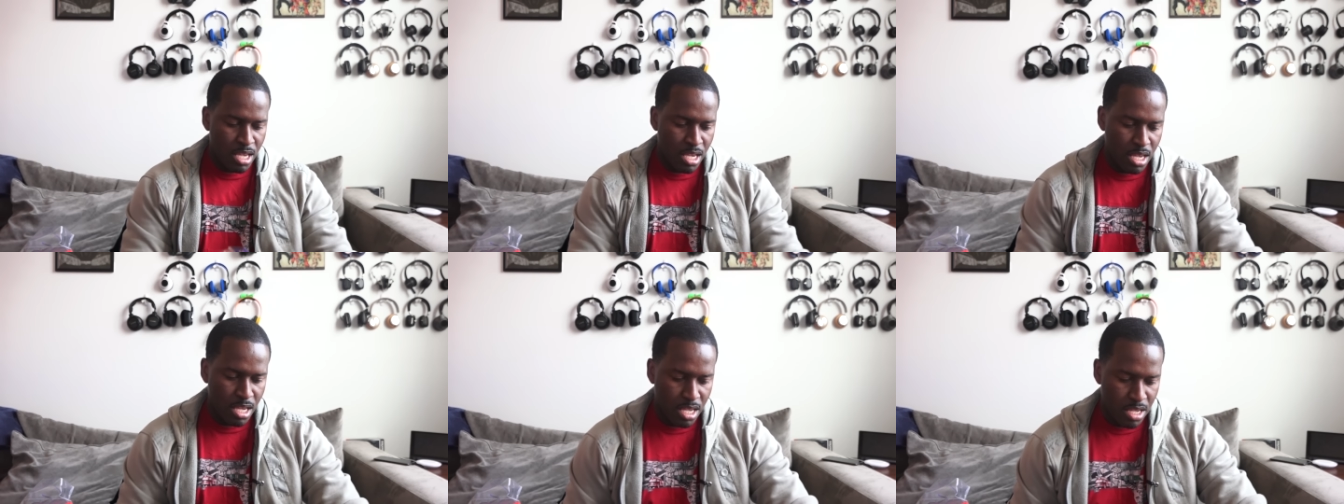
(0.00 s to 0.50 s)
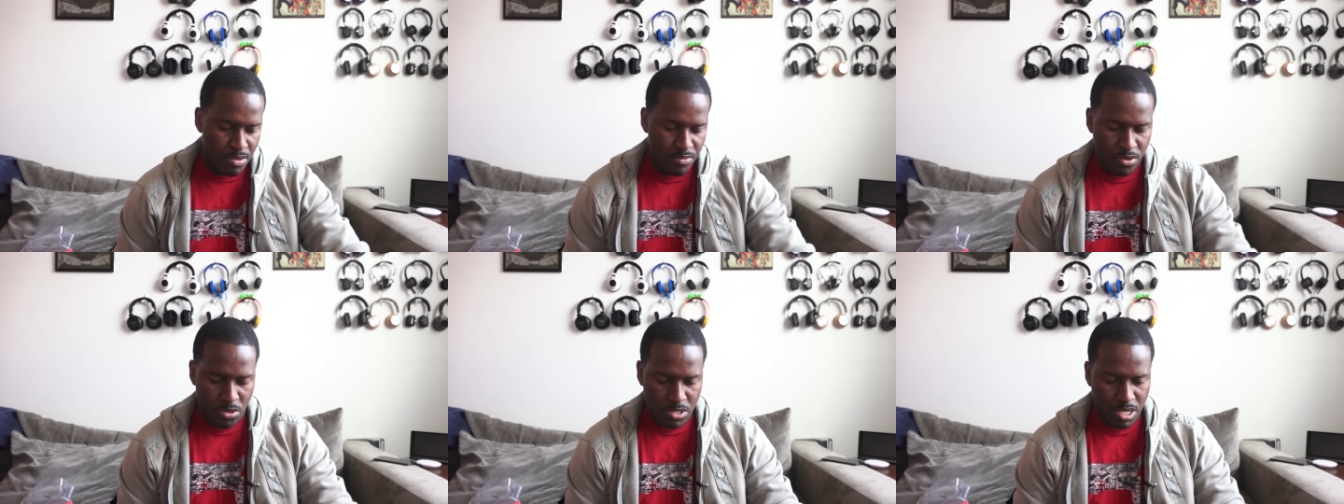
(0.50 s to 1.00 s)

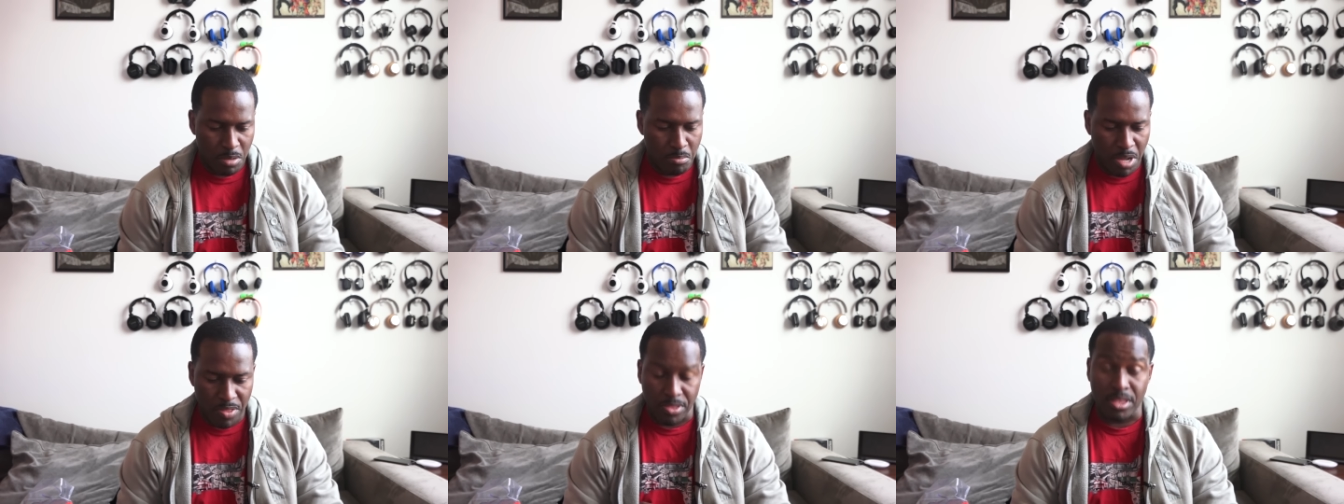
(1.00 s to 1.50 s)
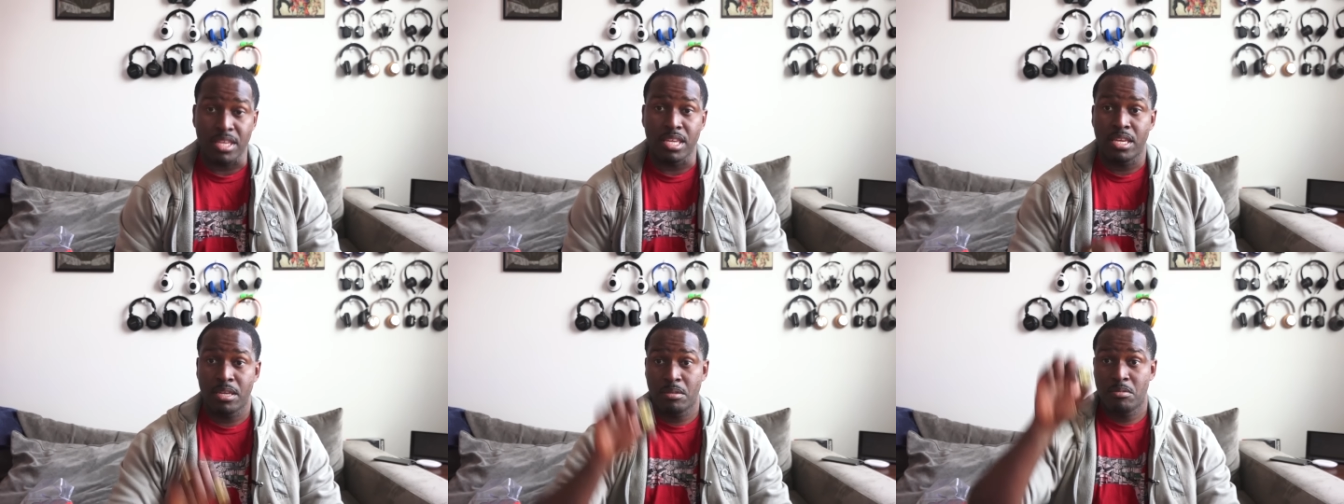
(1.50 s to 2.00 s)
Of course, our
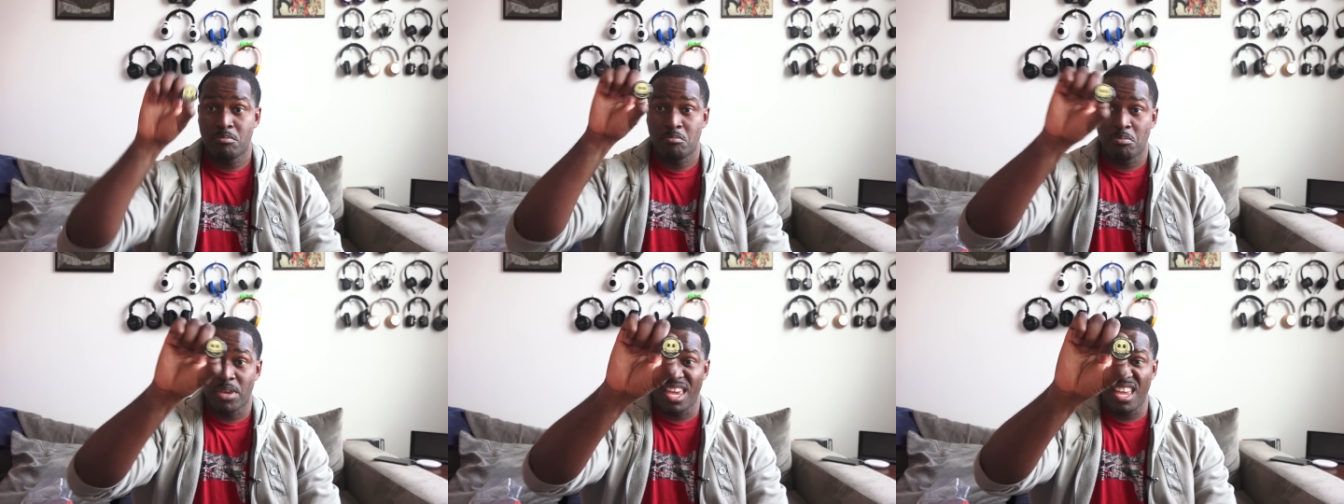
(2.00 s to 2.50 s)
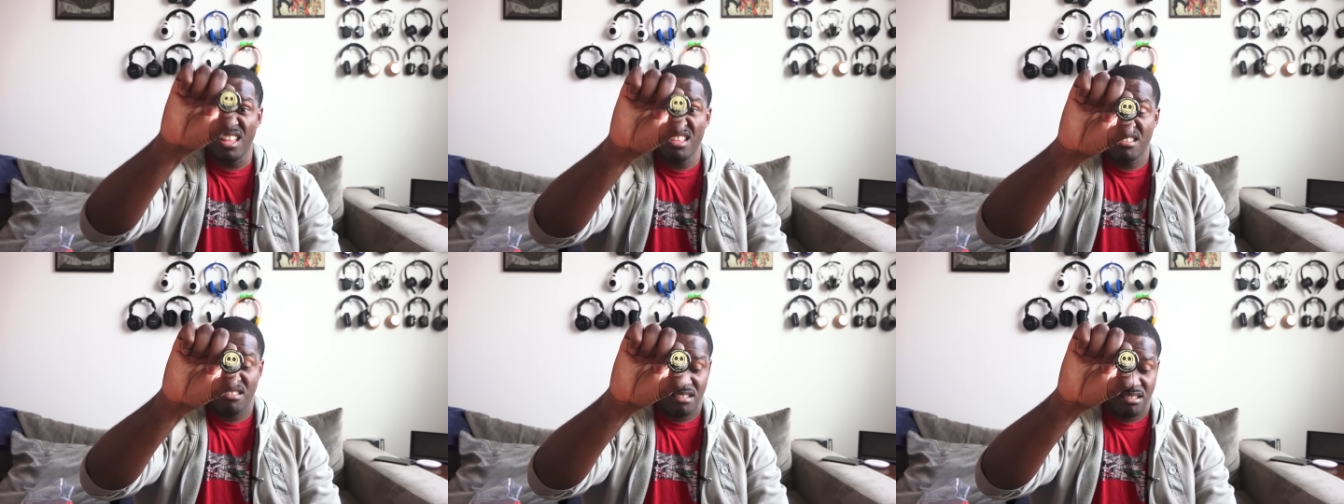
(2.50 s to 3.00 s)
monthly pen.